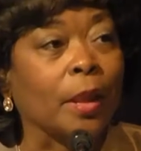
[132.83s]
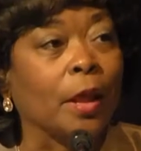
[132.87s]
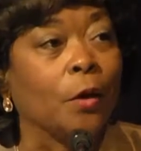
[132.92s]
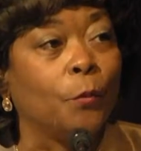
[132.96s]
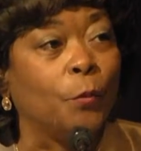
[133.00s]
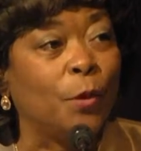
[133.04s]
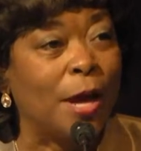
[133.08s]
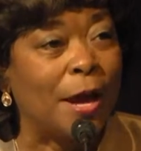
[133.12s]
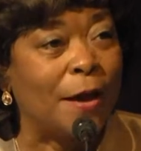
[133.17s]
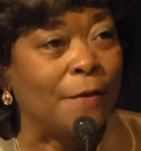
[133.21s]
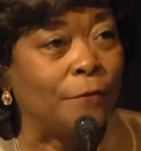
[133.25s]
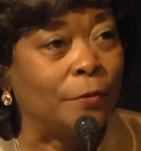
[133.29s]

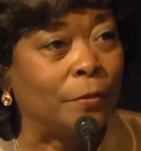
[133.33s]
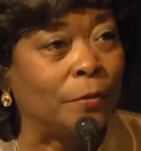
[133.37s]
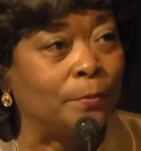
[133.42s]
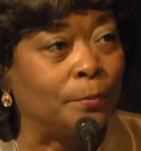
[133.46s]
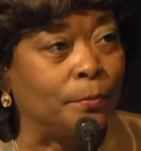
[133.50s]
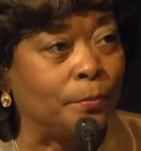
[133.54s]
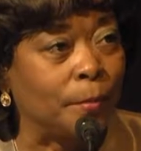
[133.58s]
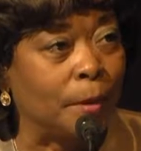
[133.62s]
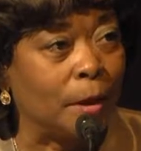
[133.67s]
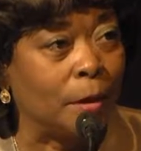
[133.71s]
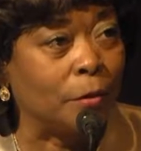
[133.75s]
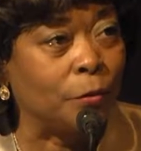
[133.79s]
We have
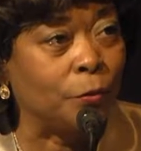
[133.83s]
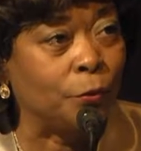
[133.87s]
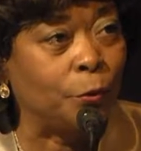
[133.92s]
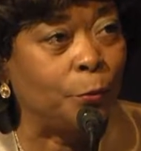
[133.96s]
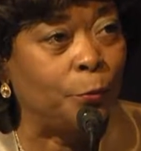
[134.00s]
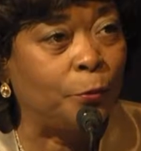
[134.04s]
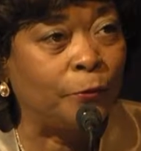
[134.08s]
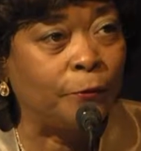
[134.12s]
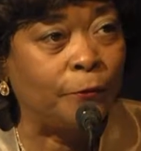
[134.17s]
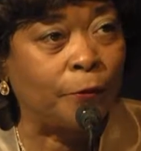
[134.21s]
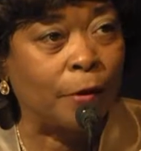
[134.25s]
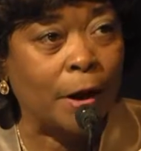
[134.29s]
a
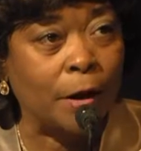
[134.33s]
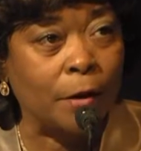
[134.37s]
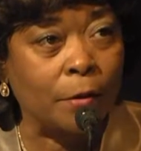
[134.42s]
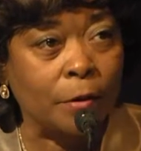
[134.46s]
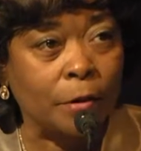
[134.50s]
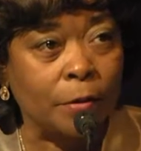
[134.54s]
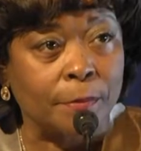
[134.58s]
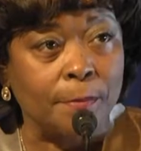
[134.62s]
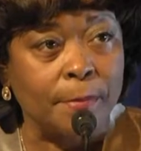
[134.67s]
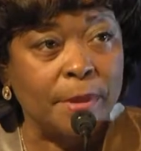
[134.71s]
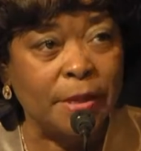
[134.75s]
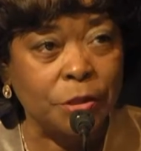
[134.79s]
group of our
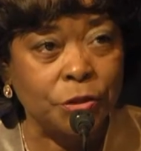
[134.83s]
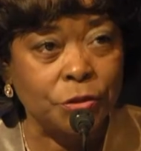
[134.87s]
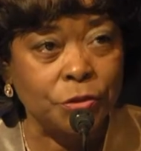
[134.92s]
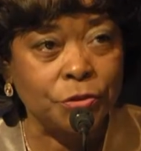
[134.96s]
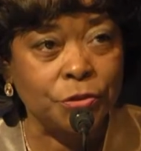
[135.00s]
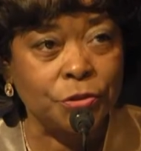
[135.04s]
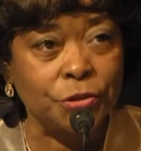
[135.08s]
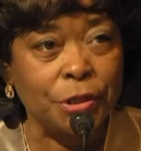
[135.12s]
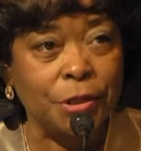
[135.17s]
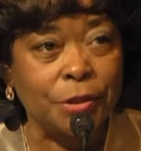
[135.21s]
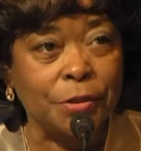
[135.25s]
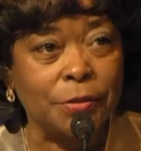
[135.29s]

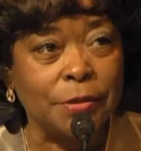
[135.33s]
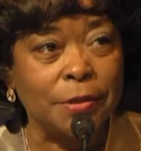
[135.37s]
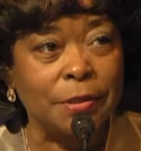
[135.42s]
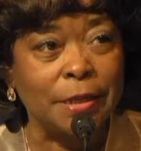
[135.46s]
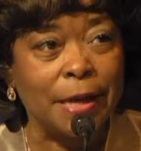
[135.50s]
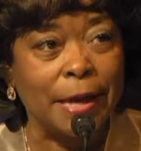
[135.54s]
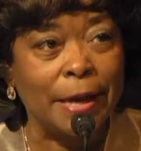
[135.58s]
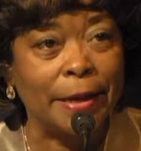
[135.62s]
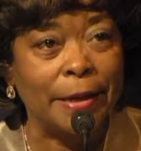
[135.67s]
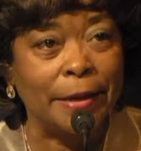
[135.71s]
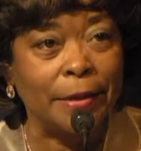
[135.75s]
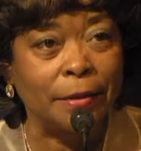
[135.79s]
commissioners here
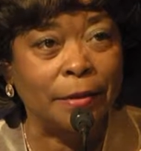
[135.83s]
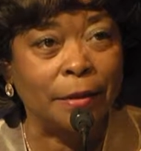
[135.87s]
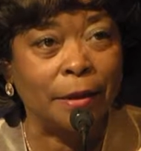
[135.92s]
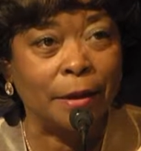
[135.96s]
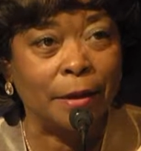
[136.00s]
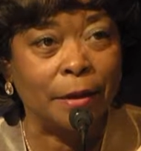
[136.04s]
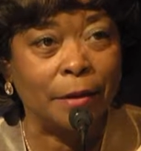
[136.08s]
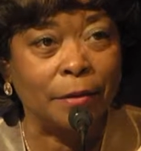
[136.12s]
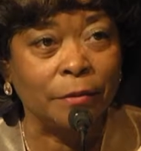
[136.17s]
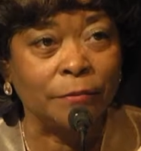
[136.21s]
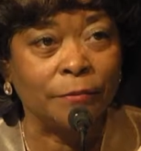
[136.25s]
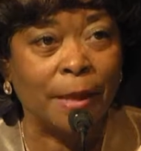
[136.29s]
tonight.
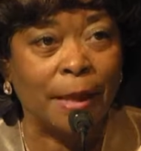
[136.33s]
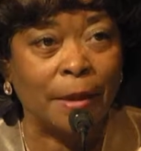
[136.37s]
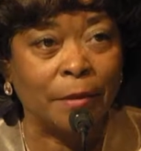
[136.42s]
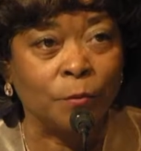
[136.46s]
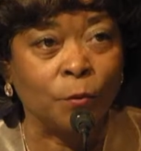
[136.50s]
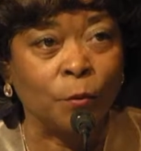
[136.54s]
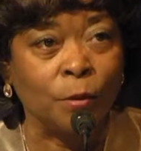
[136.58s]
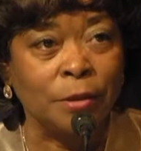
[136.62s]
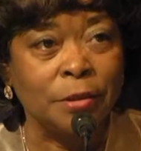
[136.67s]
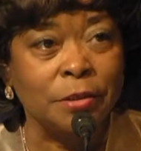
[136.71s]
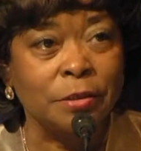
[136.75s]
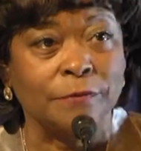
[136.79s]
I
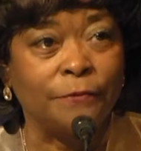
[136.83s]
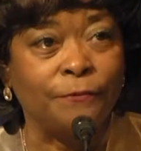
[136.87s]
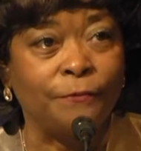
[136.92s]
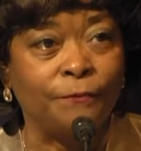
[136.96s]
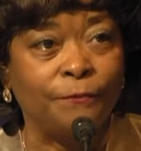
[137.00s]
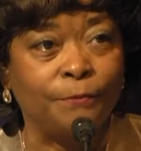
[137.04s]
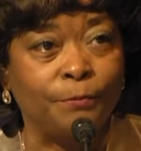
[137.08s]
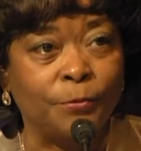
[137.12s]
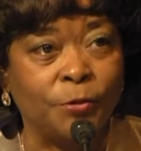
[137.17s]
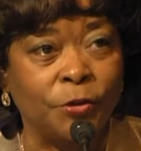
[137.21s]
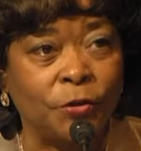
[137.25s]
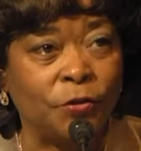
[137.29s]
want to
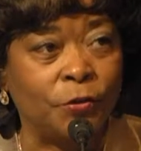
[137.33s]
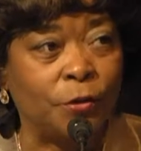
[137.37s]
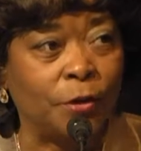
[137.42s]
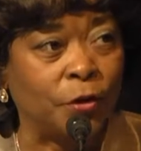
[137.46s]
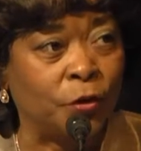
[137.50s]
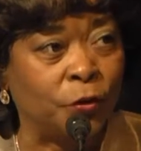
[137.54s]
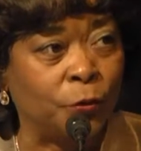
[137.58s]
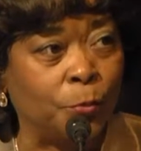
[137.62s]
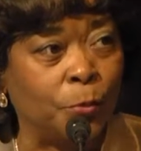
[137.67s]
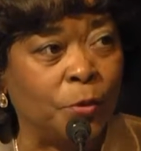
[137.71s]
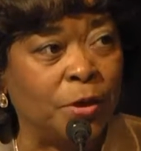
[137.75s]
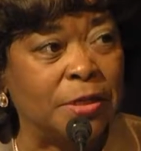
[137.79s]
just
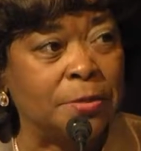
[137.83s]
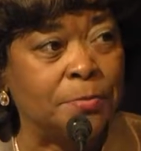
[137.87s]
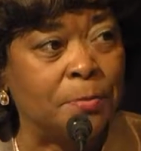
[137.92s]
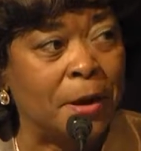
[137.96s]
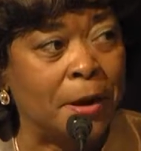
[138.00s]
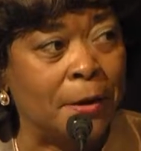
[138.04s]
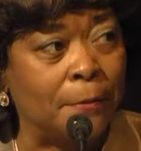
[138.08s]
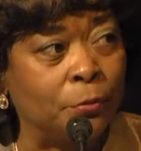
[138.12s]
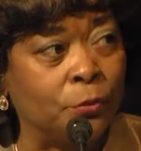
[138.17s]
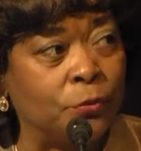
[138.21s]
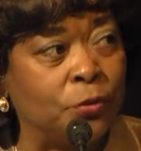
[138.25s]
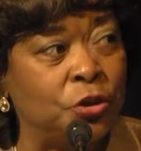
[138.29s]
express my
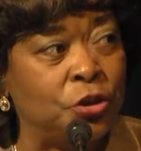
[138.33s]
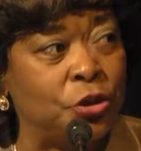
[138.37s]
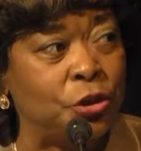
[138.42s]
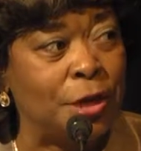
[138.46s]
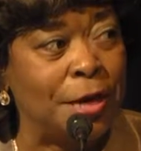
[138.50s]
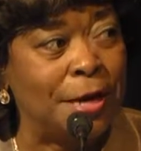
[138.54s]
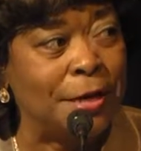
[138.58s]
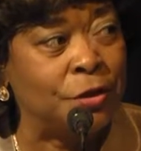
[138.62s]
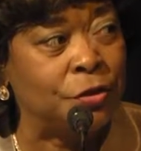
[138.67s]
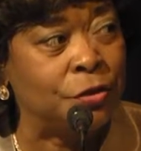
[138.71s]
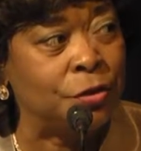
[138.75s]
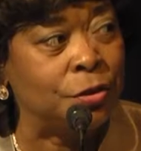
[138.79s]

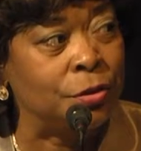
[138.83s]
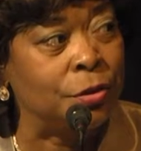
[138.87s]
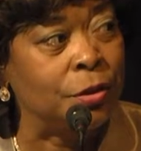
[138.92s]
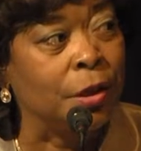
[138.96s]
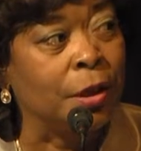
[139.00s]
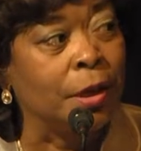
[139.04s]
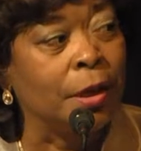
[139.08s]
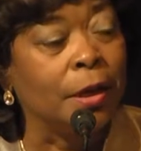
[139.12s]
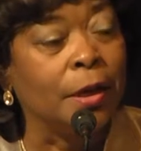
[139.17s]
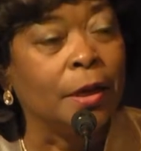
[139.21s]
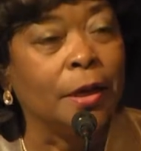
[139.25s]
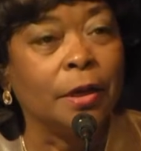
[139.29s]
appreciation
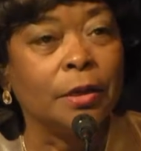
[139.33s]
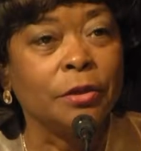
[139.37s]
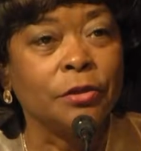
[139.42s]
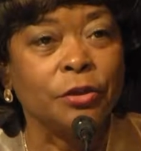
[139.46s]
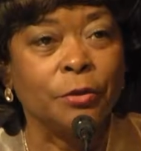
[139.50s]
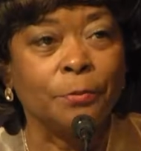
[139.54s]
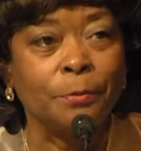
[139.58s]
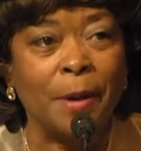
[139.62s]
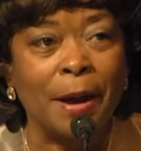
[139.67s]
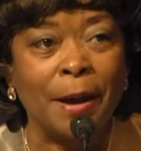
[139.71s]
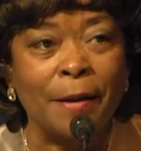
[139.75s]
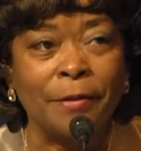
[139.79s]

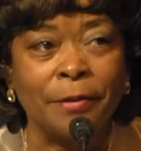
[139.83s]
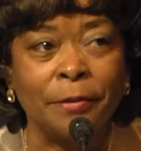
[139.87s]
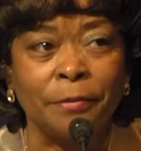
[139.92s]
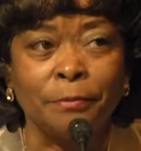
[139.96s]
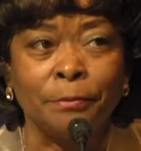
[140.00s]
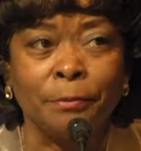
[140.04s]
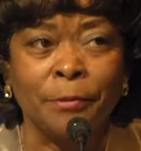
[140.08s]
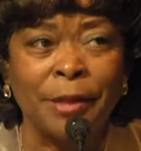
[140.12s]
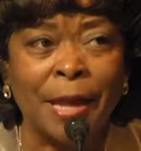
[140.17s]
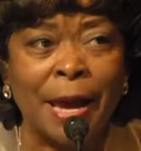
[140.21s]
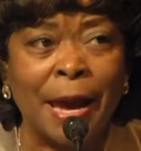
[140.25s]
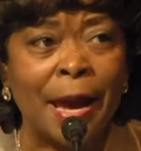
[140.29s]
to my
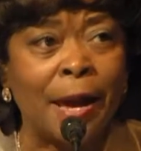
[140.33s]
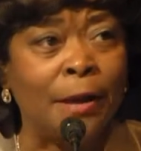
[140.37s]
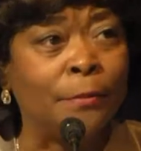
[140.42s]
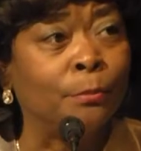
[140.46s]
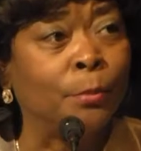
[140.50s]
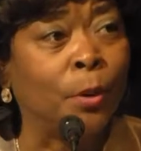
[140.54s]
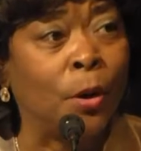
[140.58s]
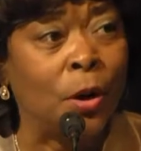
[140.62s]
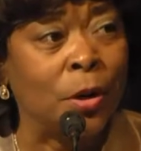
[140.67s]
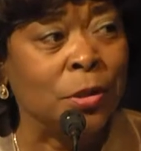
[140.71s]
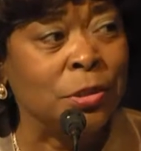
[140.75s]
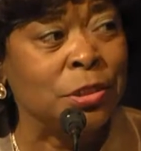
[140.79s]
9
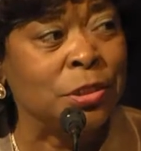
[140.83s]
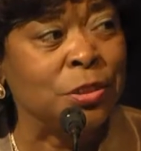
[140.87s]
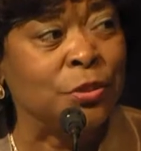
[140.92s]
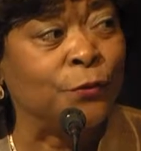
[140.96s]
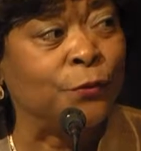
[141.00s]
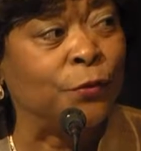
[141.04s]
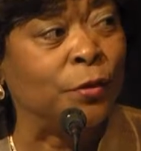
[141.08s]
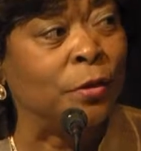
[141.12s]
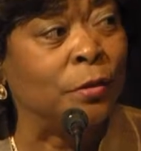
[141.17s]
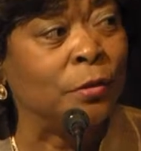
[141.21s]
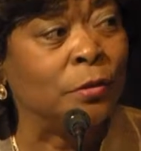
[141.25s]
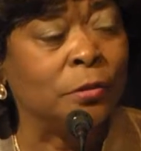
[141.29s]
bosses
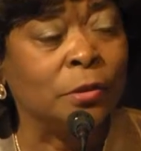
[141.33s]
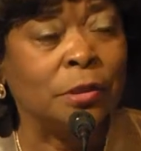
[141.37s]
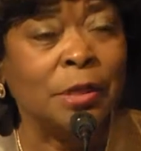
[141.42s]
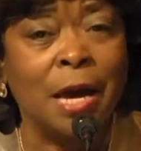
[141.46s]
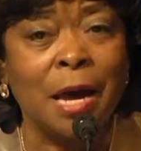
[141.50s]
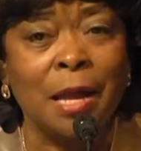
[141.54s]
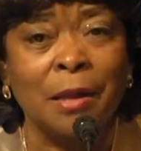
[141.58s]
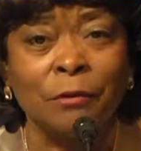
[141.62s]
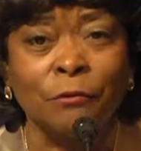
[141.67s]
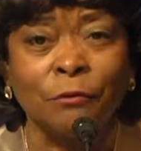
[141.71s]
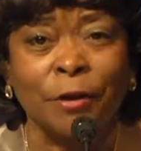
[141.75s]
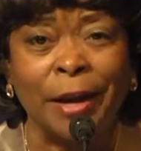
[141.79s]
for
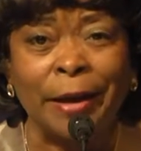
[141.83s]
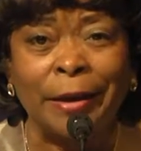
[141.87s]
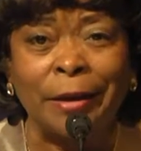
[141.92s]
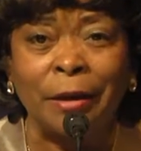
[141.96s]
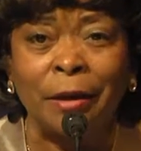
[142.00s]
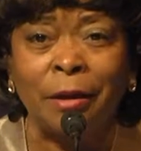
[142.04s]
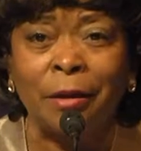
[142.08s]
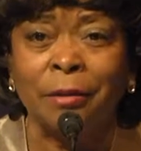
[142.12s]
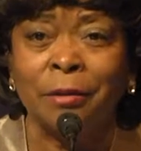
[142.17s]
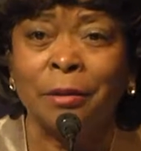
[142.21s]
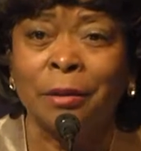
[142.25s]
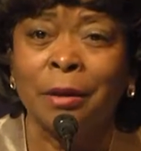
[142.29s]

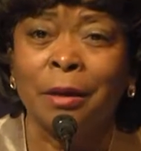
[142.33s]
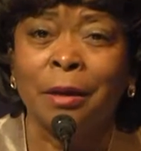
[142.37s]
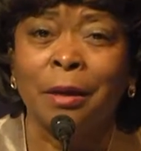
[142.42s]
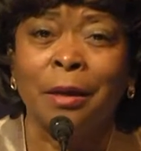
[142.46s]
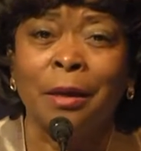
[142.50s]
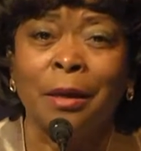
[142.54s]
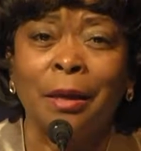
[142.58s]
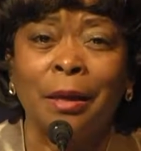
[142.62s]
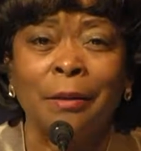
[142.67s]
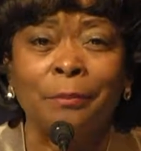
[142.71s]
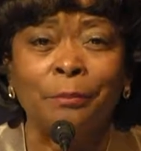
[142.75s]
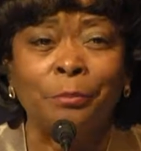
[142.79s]
tolerating
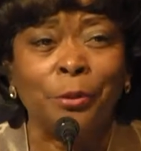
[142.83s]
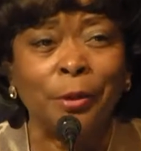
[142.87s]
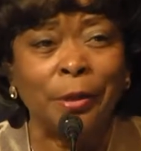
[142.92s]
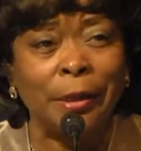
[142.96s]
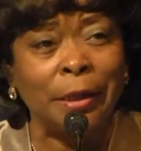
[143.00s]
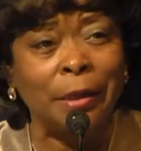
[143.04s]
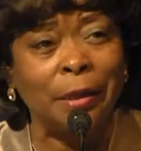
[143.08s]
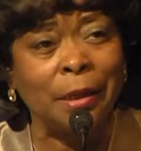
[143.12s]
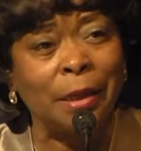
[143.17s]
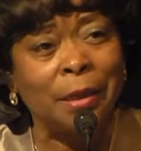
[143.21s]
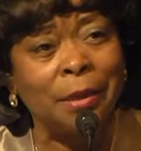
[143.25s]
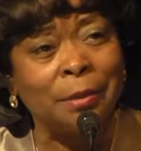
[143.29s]
and
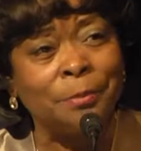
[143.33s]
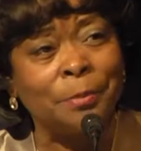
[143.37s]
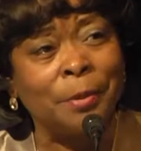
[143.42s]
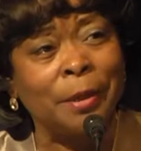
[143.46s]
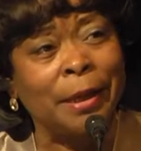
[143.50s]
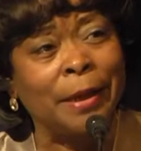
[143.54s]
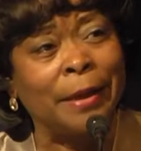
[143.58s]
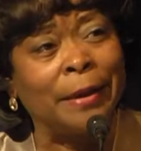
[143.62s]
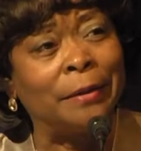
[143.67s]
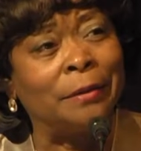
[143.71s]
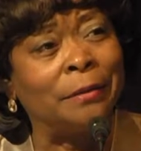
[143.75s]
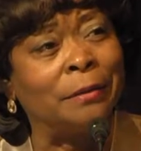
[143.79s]
putting up
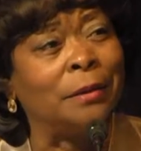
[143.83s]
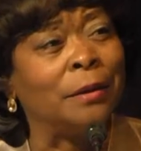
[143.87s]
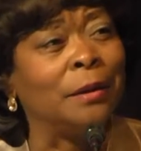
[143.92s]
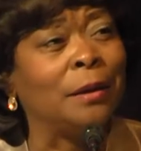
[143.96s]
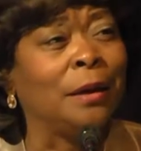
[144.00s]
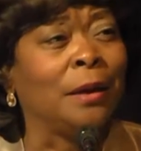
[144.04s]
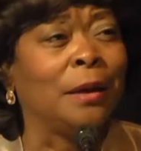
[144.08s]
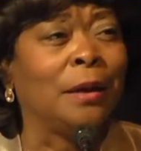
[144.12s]
and